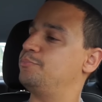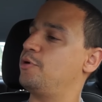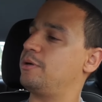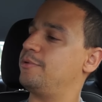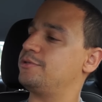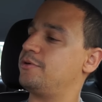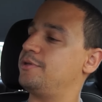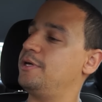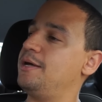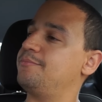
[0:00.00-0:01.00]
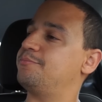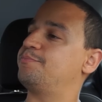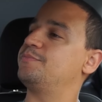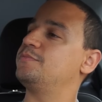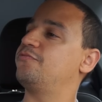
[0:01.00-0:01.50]
Pokemons are in there? Yep, oh,
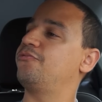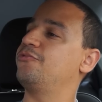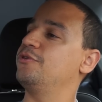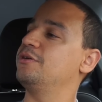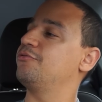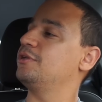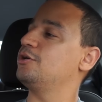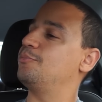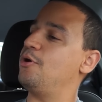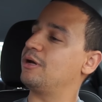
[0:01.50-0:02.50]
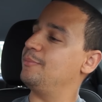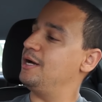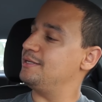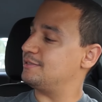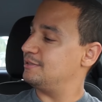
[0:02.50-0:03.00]
a few different little
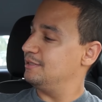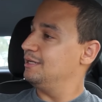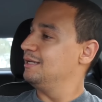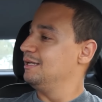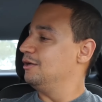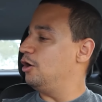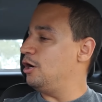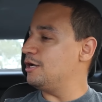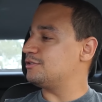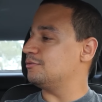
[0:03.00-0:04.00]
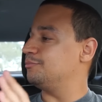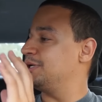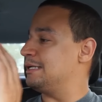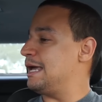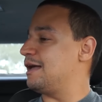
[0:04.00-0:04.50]
Pokemons. Awesome,
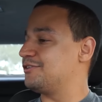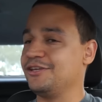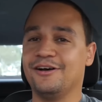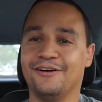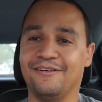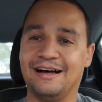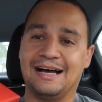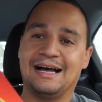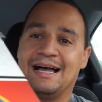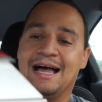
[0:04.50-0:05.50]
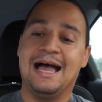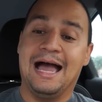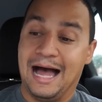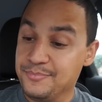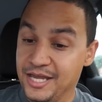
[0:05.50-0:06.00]
but yeah. So uh,
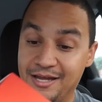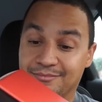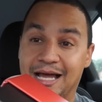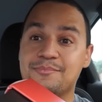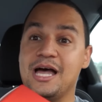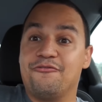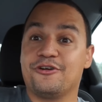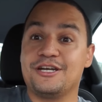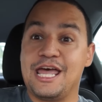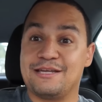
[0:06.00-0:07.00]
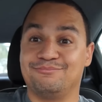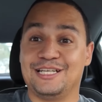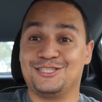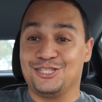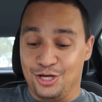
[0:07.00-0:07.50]
I'm done. I'm done for today,
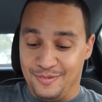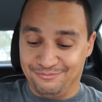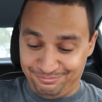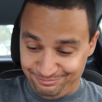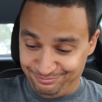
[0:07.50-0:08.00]
ladies and gentlemen.